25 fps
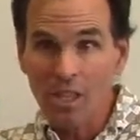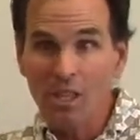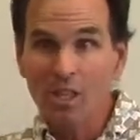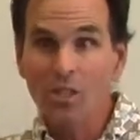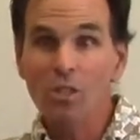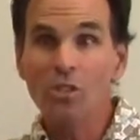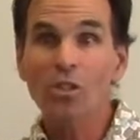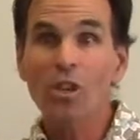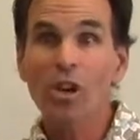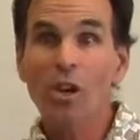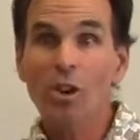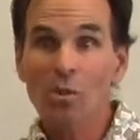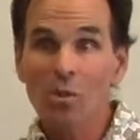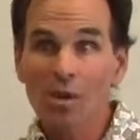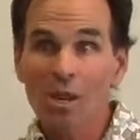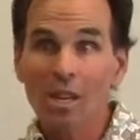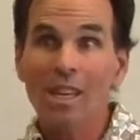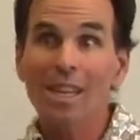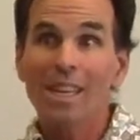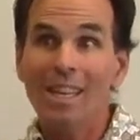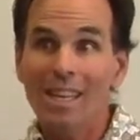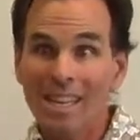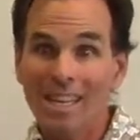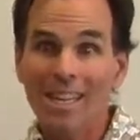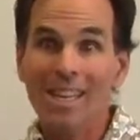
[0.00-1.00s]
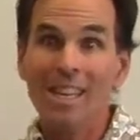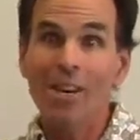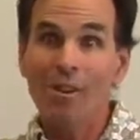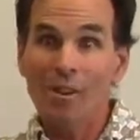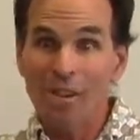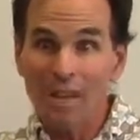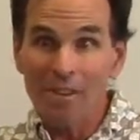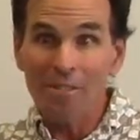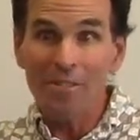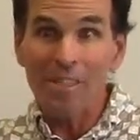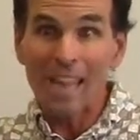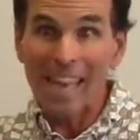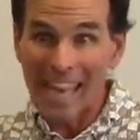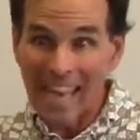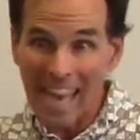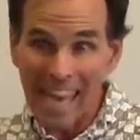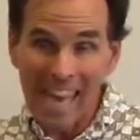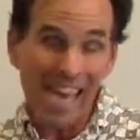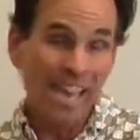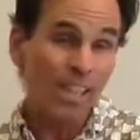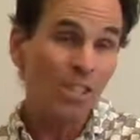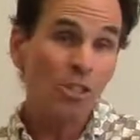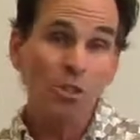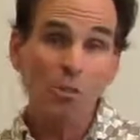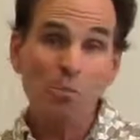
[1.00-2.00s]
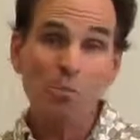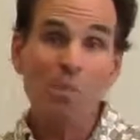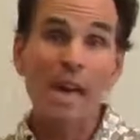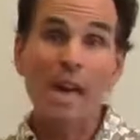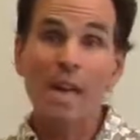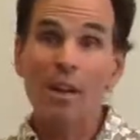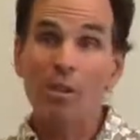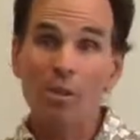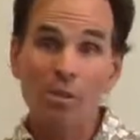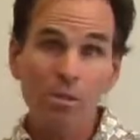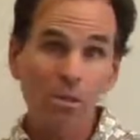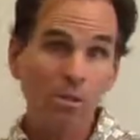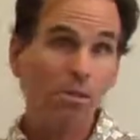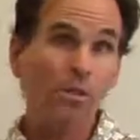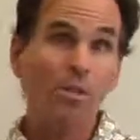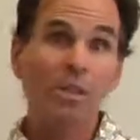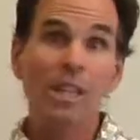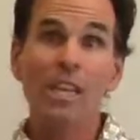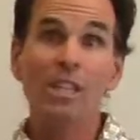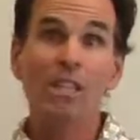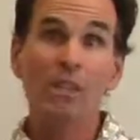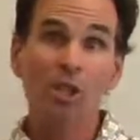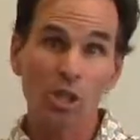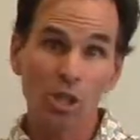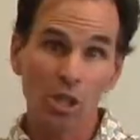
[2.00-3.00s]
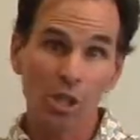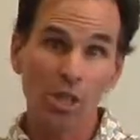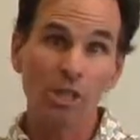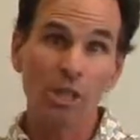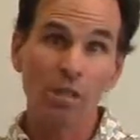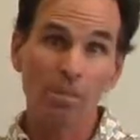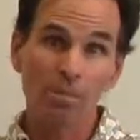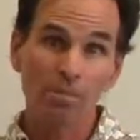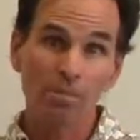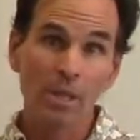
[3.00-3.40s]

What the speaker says: So, if they can do better, they should.